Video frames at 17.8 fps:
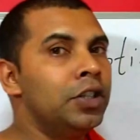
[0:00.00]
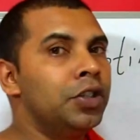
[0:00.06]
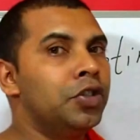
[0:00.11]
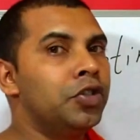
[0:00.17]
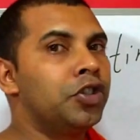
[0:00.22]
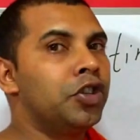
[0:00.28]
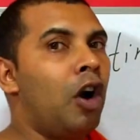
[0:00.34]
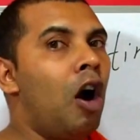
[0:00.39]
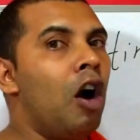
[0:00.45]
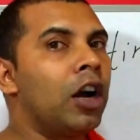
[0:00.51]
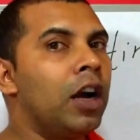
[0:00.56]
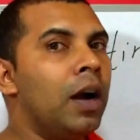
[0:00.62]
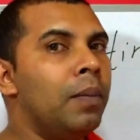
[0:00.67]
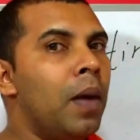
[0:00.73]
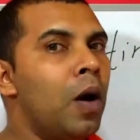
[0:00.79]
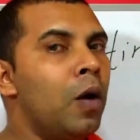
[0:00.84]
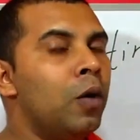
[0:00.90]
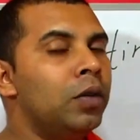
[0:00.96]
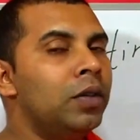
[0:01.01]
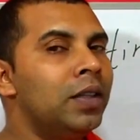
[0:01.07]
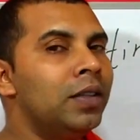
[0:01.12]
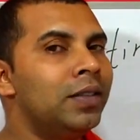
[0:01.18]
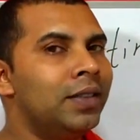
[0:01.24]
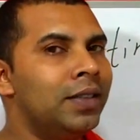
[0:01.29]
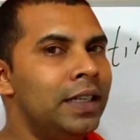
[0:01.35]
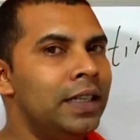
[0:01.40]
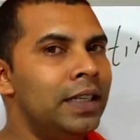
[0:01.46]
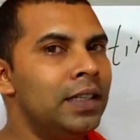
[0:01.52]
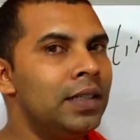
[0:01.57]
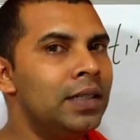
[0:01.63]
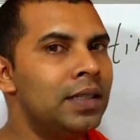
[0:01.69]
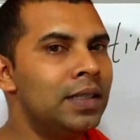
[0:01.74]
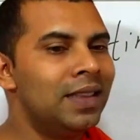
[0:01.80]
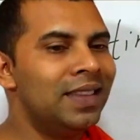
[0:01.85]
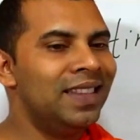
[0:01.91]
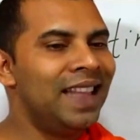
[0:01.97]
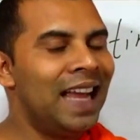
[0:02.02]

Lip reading: to talk about the things